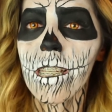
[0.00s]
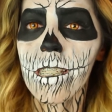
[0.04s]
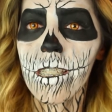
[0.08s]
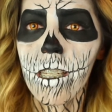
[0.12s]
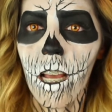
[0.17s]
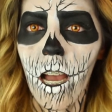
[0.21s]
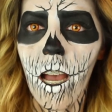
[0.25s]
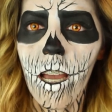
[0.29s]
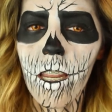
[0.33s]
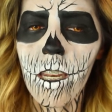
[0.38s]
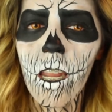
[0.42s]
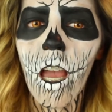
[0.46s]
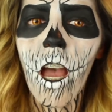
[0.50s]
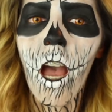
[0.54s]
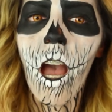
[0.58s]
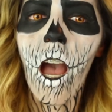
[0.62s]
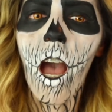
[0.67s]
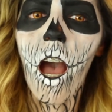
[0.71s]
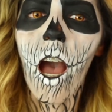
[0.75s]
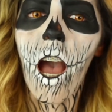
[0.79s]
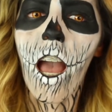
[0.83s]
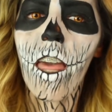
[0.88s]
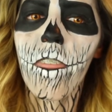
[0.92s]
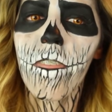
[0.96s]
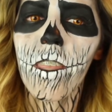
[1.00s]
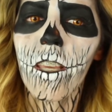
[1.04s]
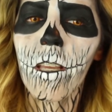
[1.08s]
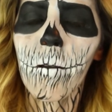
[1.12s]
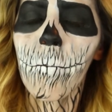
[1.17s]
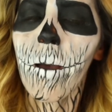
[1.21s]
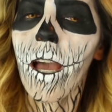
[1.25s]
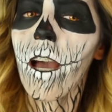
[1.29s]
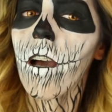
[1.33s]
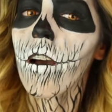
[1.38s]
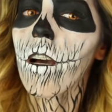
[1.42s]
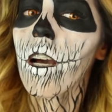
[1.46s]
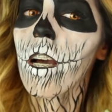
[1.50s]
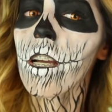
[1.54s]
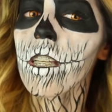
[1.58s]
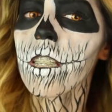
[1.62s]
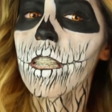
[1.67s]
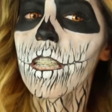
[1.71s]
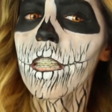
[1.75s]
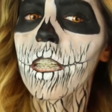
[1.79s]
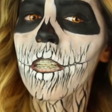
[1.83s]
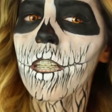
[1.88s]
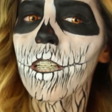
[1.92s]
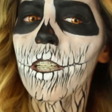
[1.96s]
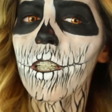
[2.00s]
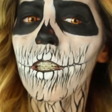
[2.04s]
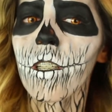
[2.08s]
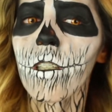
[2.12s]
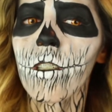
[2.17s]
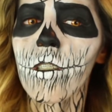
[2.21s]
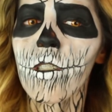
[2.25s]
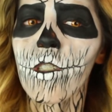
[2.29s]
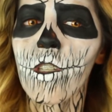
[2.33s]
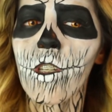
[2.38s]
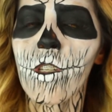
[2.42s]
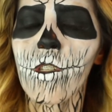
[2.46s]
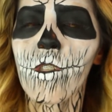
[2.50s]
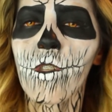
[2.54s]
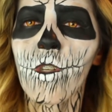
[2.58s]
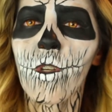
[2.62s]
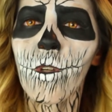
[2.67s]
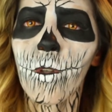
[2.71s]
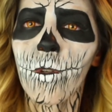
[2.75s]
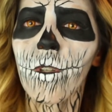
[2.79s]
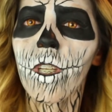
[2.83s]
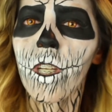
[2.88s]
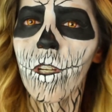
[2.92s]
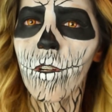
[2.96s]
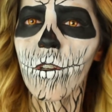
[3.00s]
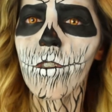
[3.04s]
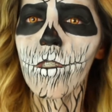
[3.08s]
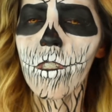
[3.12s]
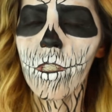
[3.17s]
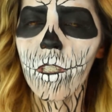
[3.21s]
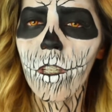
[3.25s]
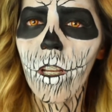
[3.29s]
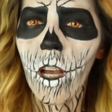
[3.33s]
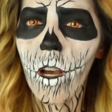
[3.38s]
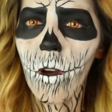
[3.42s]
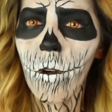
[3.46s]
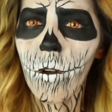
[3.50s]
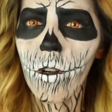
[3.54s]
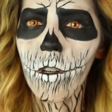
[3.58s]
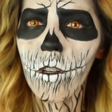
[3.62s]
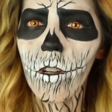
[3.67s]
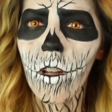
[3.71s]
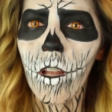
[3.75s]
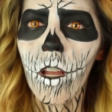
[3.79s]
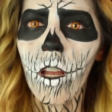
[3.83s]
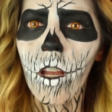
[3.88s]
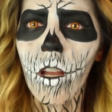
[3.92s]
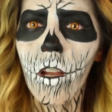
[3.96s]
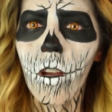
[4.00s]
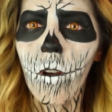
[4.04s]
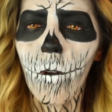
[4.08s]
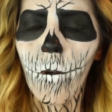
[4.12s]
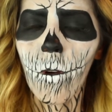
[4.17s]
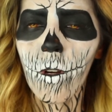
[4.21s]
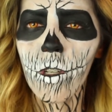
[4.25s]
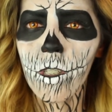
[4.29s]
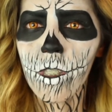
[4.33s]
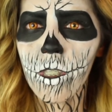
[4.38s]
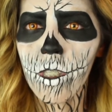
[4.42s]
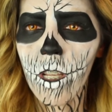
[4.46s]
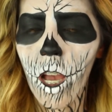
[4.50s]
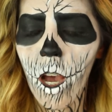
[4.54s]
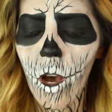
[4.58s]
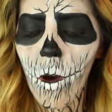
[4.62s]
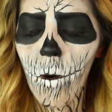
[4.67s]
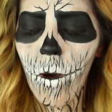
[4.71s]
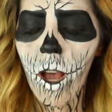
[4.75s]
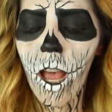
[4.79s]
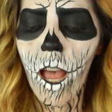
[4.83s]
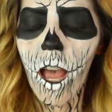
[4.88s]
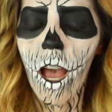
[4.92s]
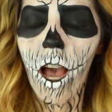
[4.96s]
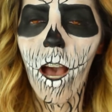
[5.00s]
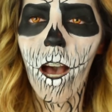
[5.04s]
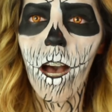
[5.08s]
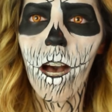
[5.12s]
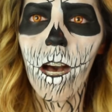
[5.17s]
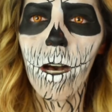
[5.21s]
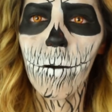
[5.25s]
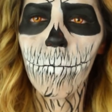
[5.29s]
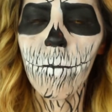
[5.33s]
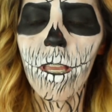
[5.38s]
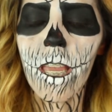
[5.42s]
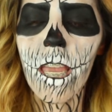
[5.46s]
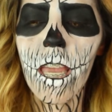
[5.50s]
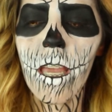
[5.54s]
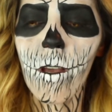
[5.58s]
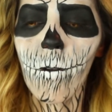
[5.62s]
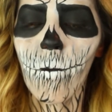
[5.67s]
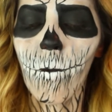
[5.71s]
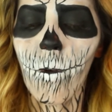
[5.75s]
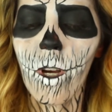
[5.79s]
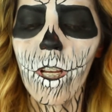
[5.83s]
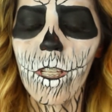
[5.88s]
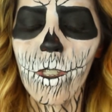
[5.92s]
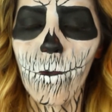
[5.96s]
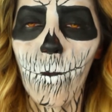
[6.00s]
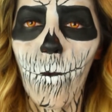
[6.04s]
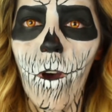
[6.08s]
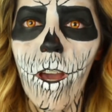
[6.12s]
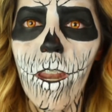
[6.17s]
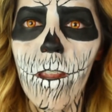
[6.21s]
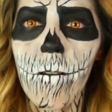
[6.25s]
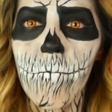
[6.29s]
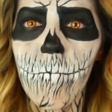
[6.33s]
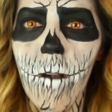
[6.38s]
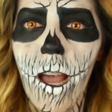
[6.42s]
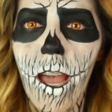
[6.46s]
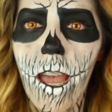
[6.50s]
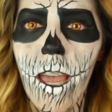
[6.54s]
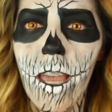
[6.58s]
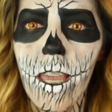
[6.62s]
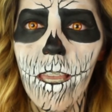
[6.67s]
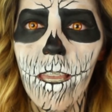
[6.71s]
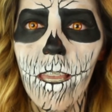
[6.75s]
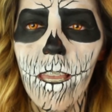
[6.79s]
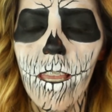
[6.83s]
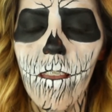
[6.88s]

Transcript: done. I think about a year to 2 years ago or so. It was one of my